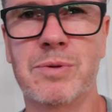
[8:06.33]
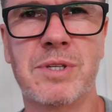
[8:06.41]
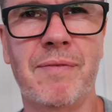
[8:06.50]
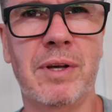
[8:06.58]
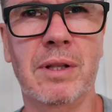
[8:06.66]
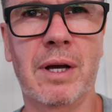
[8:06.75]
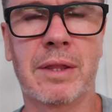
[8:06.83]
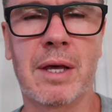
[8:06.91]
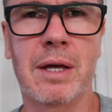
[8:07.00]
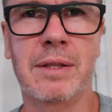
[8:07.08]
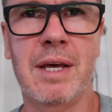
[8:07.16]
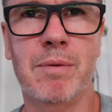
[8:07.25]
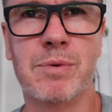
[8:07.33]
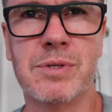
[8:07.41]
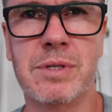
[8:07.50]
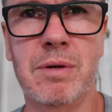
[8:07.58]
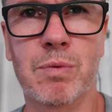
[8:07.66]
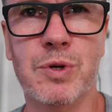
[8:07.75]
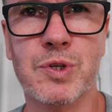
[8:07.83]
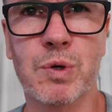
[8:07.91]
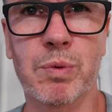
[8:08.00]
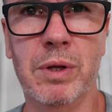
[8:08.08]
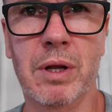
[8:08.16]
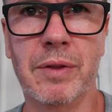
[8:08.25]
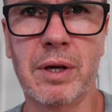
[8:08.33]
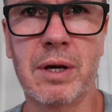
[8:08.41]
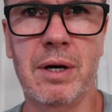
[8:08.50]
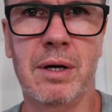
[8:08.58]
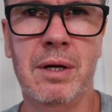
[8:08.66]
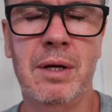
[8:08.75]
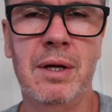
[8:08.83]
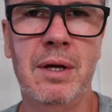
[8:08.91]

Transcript: something like that. That was the original wheel on the car.